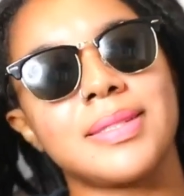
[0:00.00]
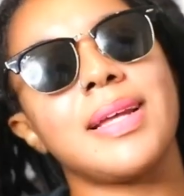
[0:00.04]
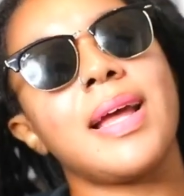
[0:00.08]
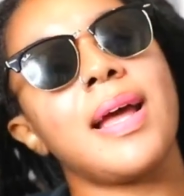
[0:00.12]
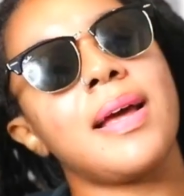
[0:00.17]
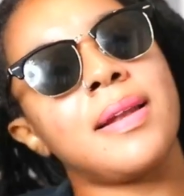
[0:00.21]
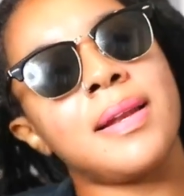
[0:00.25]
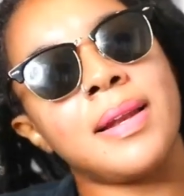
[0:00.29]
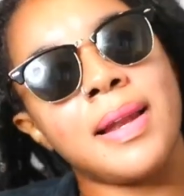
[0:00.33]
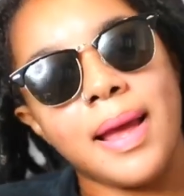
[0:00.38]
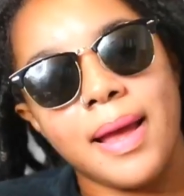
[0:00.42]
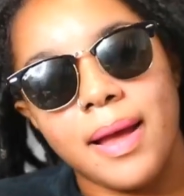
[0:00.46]

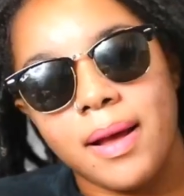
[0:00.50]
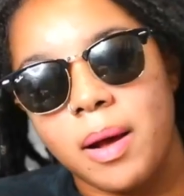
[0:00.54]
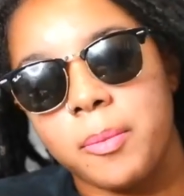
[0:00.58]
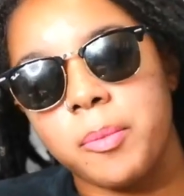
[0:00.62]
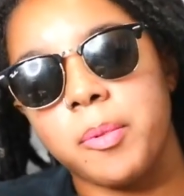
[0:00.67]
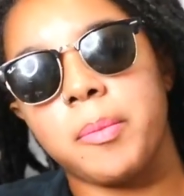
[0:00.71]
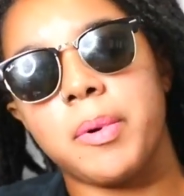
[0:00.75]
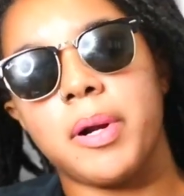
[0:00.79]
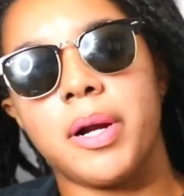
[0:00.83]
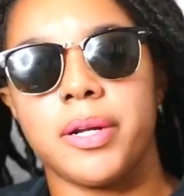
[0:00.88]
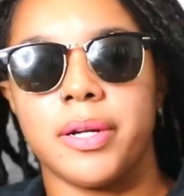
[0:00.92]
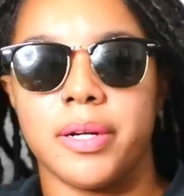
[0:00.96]
Now now I'm
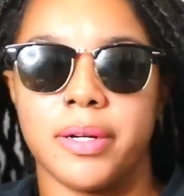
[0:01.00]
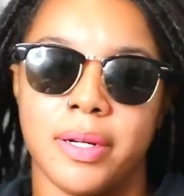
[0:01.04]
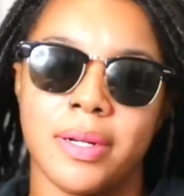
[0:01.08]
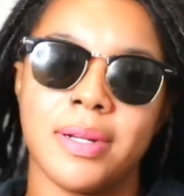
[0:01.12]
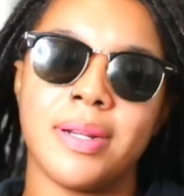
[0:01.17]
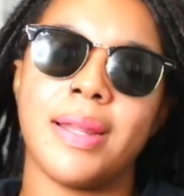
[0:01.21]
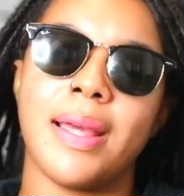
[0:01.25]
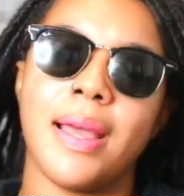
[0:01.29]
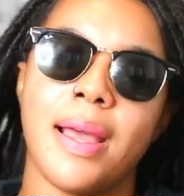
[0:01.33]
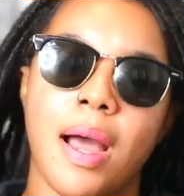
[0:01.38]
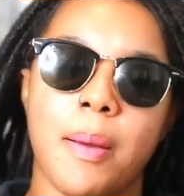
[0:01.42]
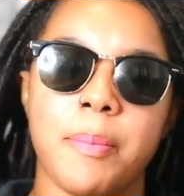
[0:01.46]
a murderer.
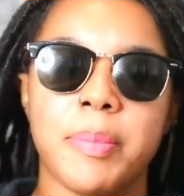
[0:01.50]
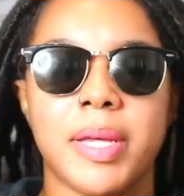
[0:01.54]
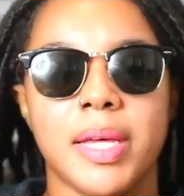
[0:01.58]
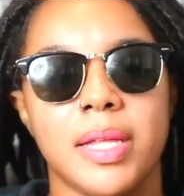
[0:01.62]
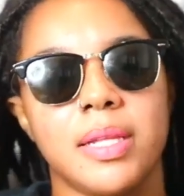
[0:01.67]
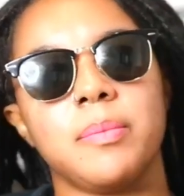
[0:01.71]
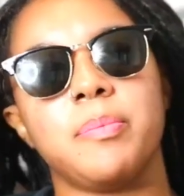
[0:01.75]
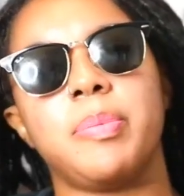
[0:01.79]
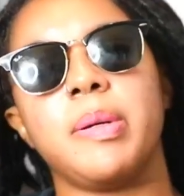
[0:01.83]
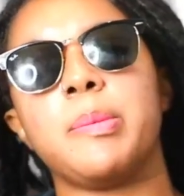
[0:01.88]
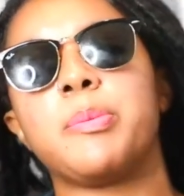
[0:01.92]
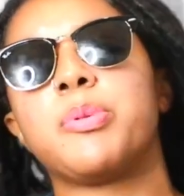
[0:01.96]
Now I'm
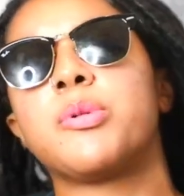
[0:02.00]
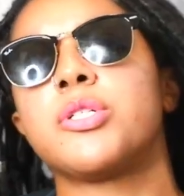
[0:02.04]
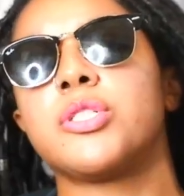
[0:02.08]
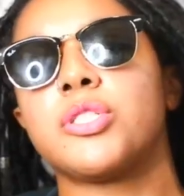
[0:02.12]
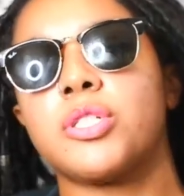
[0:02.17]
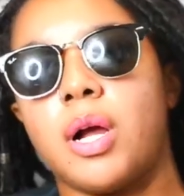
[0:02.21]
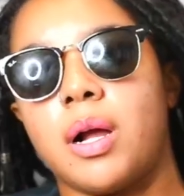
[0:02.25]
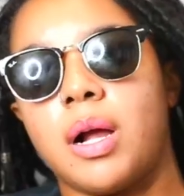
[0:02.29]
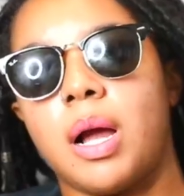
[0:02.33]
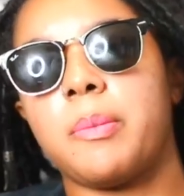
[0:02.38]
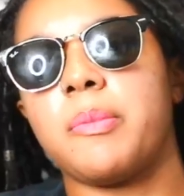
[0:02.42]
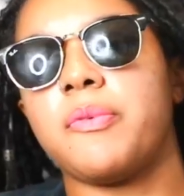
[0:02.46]
killing people because
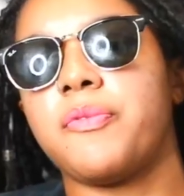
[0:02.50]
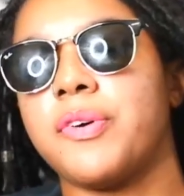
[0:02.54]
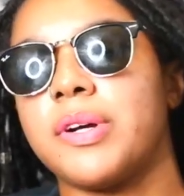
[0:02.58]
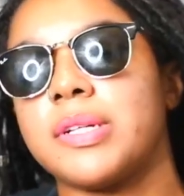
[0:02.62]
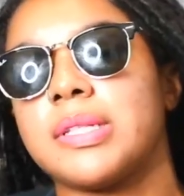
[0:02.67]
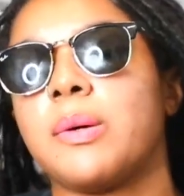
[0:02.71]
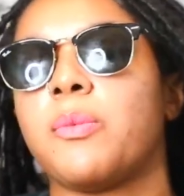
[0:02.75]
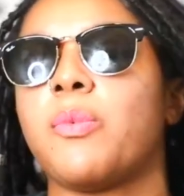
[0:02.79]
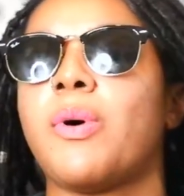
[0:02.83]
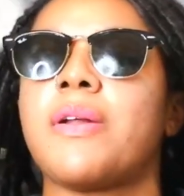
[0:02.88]
y'all got me fucked up.